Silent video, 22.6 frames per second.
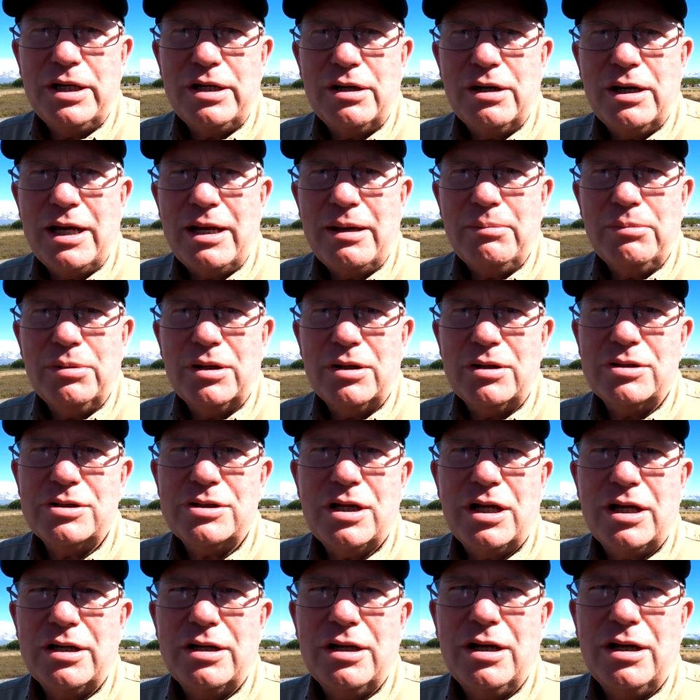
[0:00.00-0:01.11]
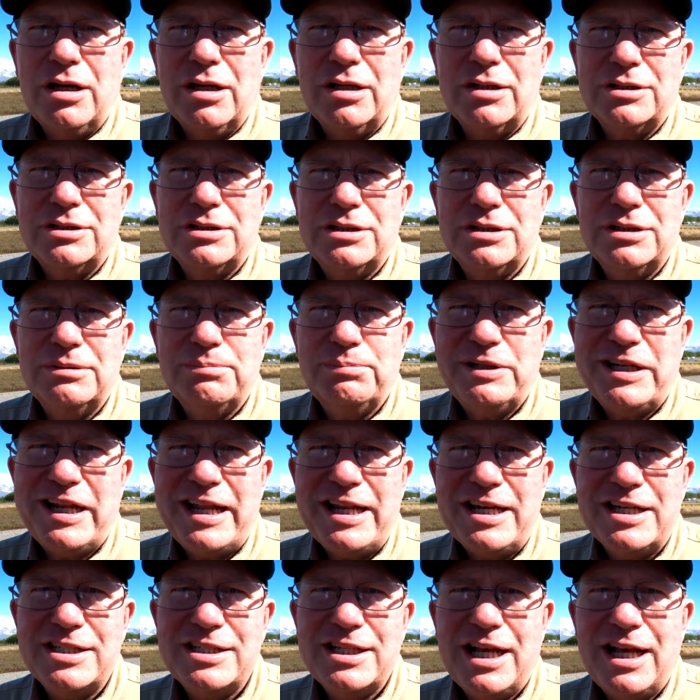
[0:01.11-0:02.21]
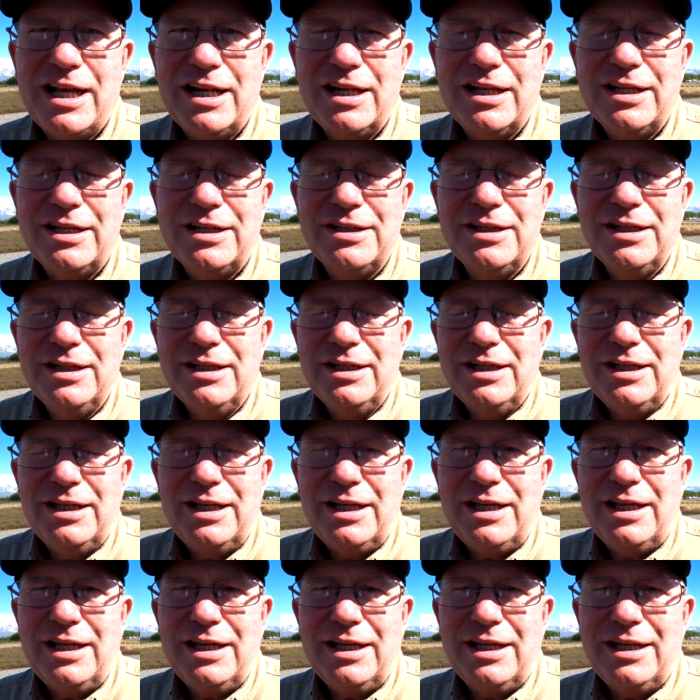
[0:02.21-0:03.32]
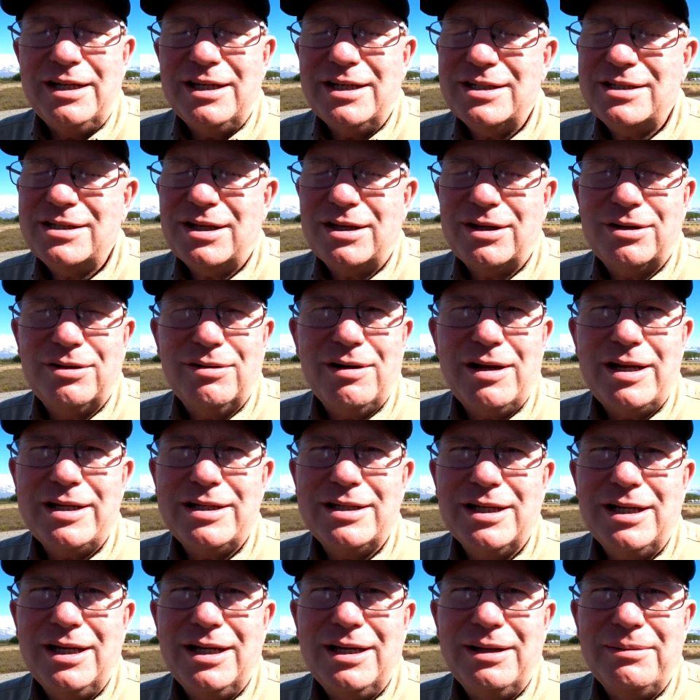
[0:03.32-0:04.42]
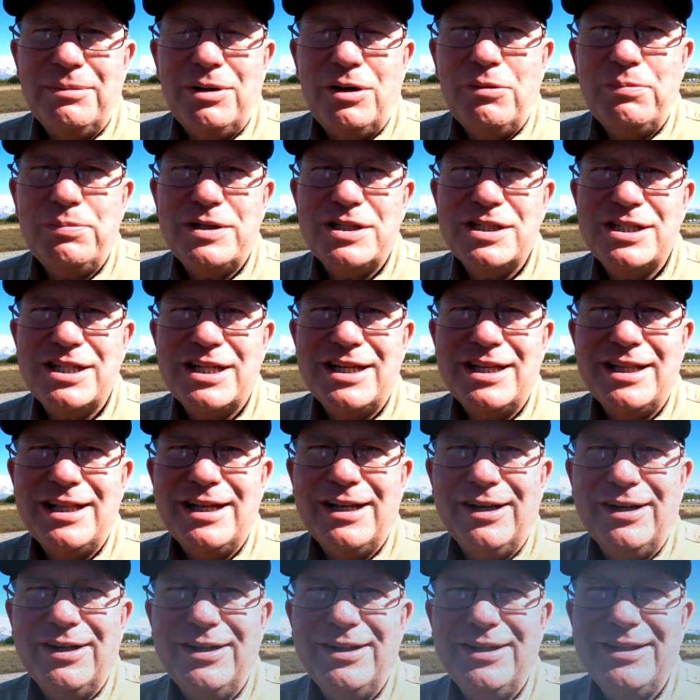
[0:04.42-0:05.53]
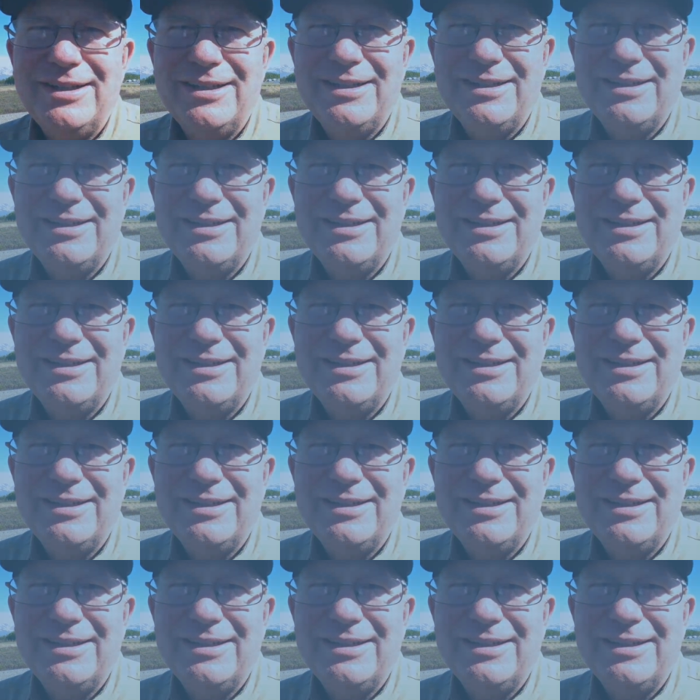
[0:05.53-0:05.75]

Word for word: Bring your hamburgers, hot dogs, potato salad, and it's a great time. Hope to see you there.